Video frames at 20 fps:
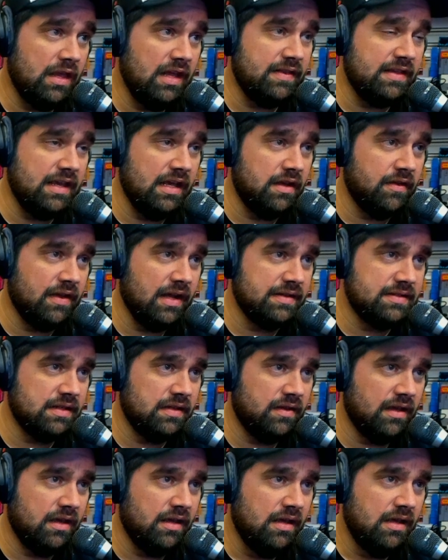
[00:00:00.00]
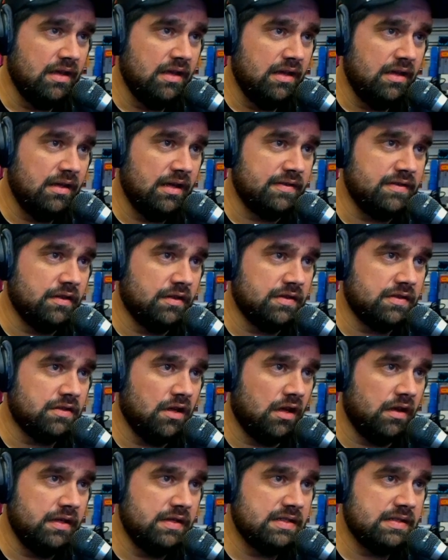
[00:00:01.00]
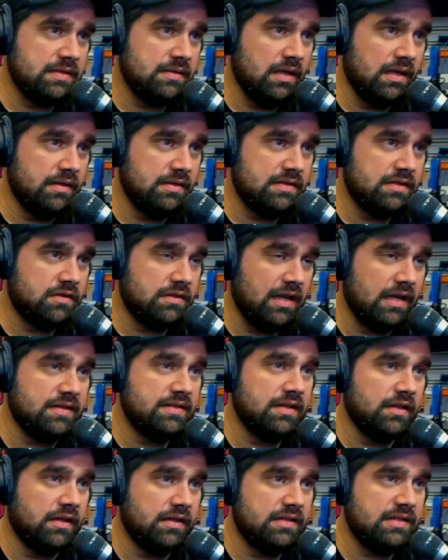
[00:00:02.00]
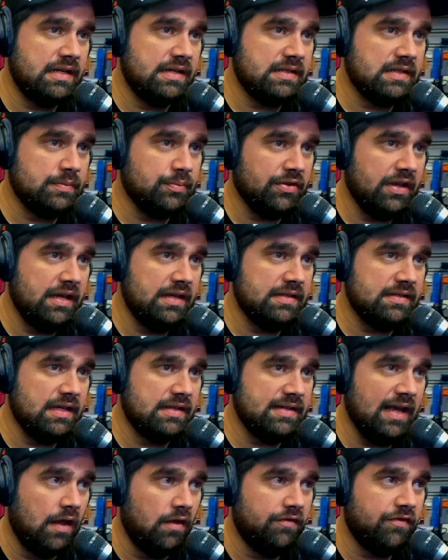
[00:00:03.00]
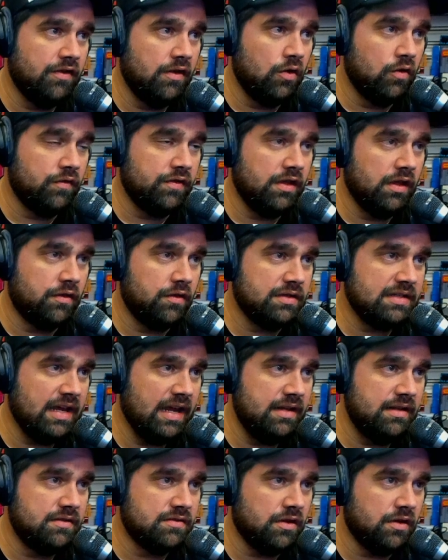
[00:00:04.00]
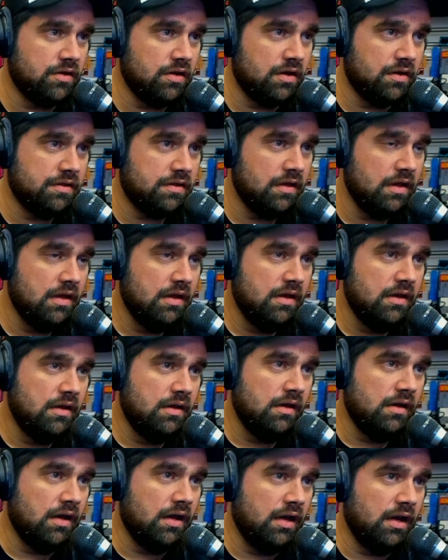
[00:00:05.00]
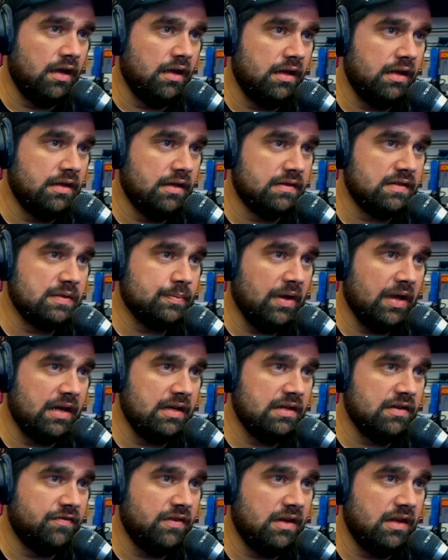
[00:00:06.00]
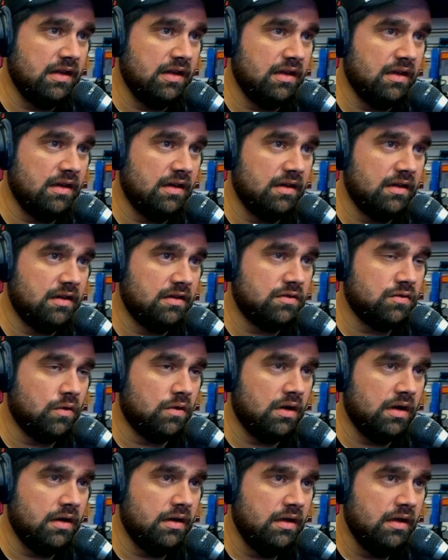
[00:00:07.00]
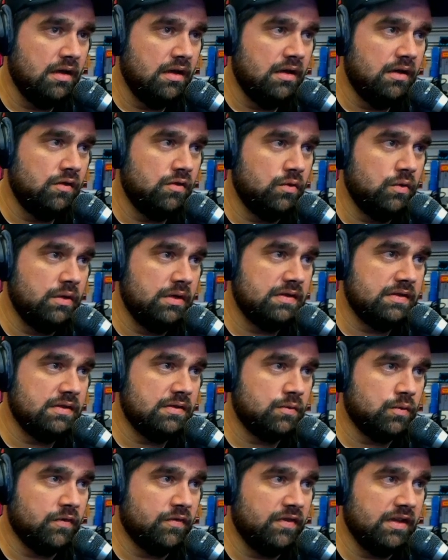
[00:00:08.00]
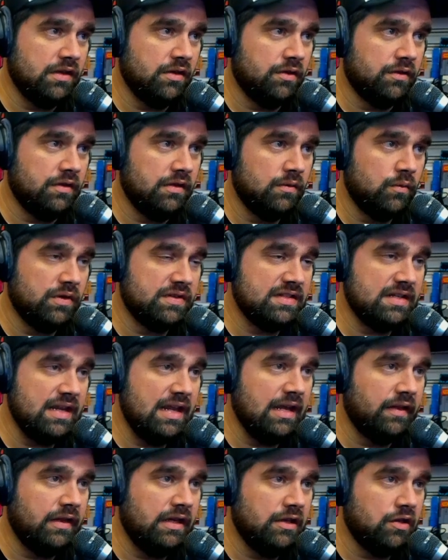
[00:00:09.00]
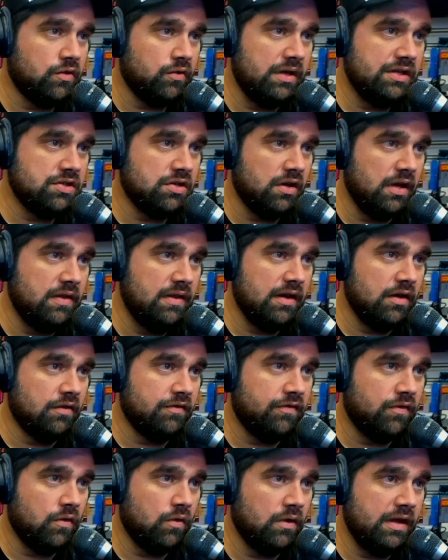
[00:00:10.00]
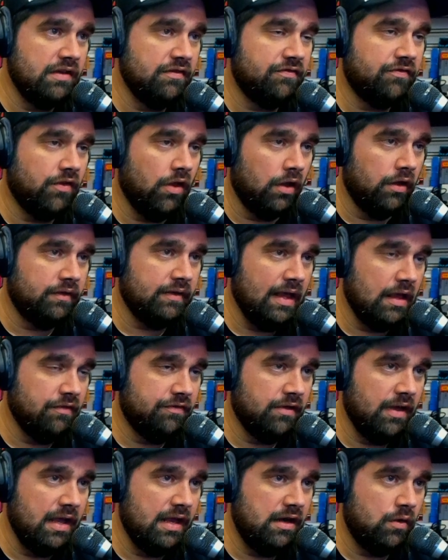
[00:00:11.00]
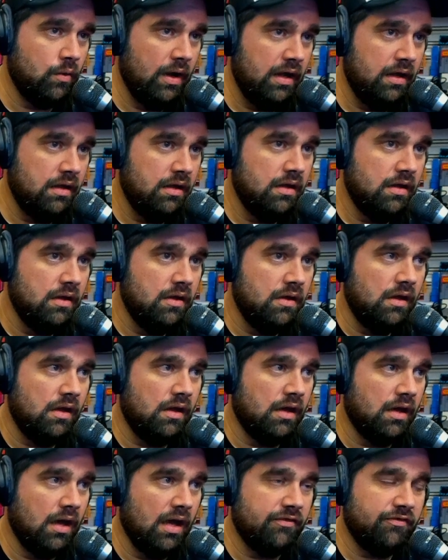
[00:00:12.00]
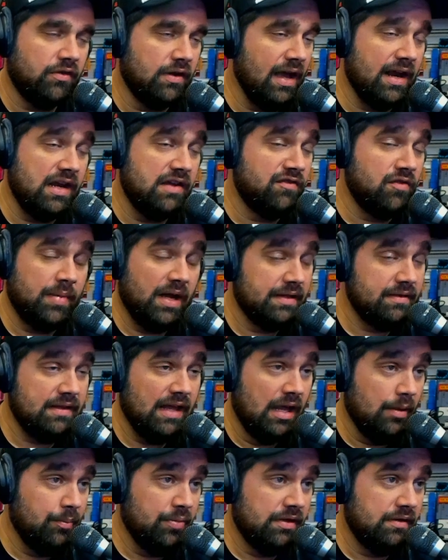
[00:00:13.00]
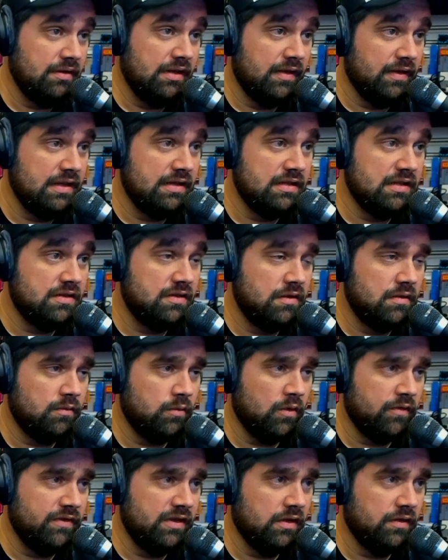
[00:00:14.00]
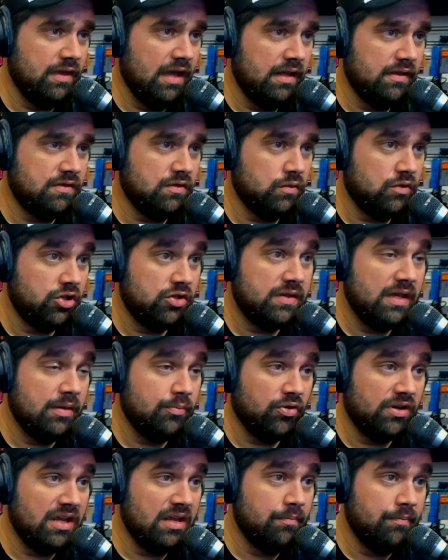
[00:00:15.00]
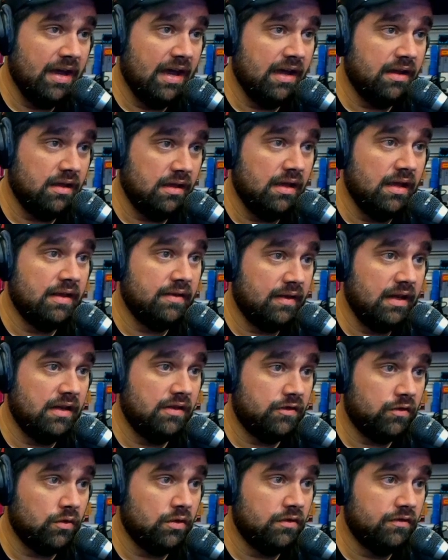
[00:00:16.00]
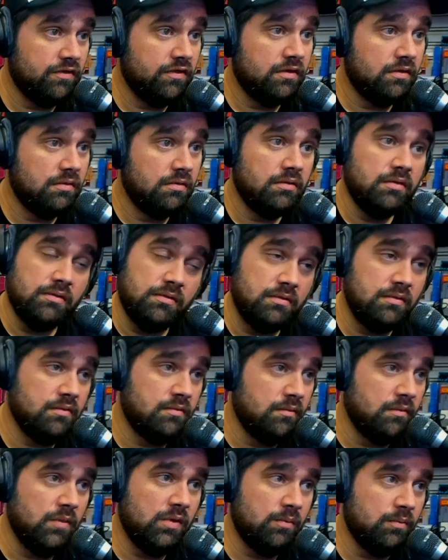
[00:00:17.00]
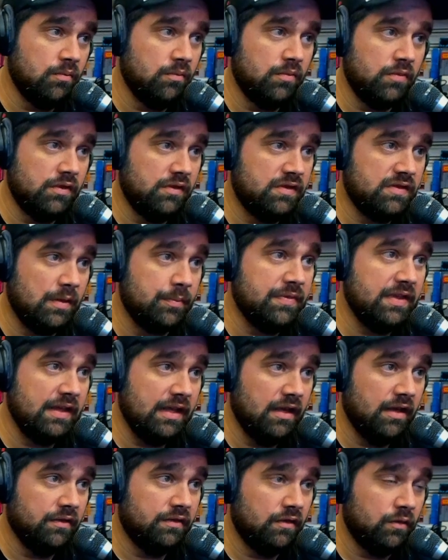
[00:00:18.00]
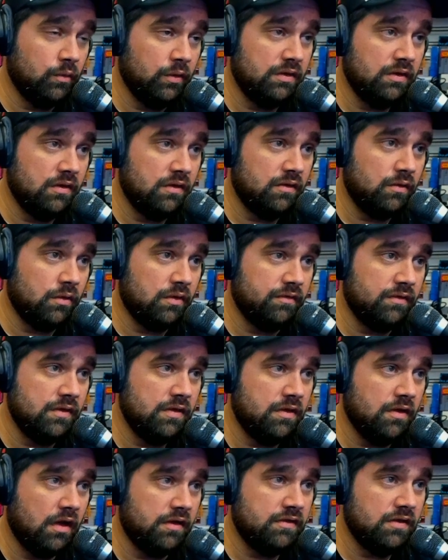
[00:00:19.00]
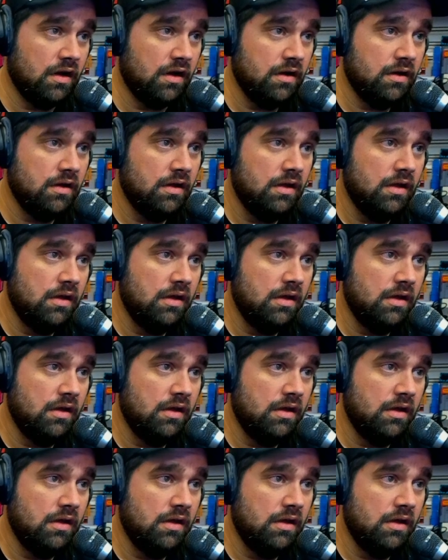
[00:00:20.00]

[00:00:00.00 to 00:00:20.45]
At the end of Godzilla, Godzilla saw his, his Godzilla takes his place as alpha over the other Titans on Earth. Uh, he does this by defeating uh, Ghidorah, who is, is revealed was an alien creature and therefore a false alpha anyway. Uh, I forgot even about that, but yeah, they did reveal that. So could they bring him back as a sort of something else? Is what sort of the thoughts are.